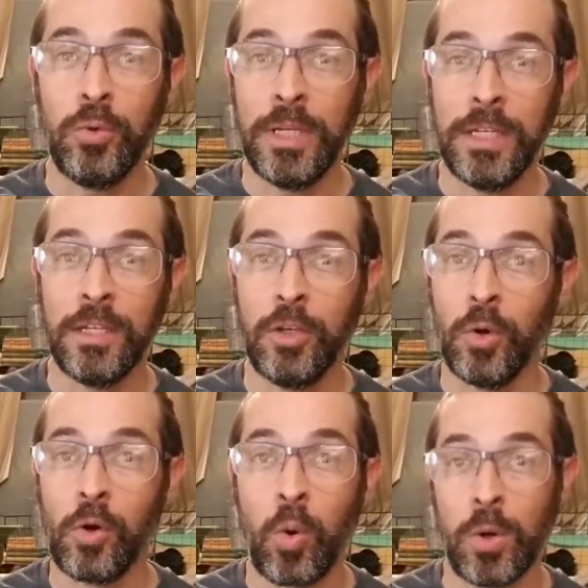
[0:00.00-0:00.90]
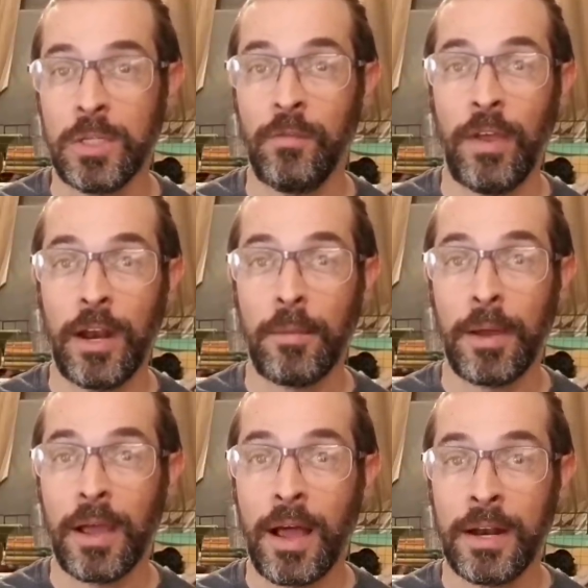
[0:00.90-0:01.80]
need to do a course of
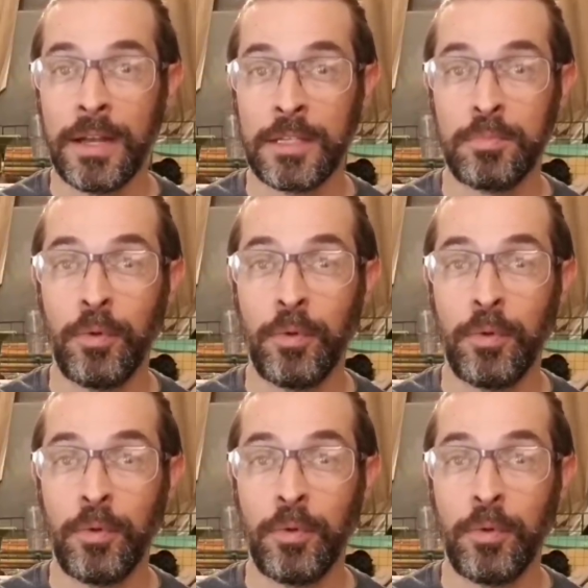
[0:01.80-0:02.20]
antibiotics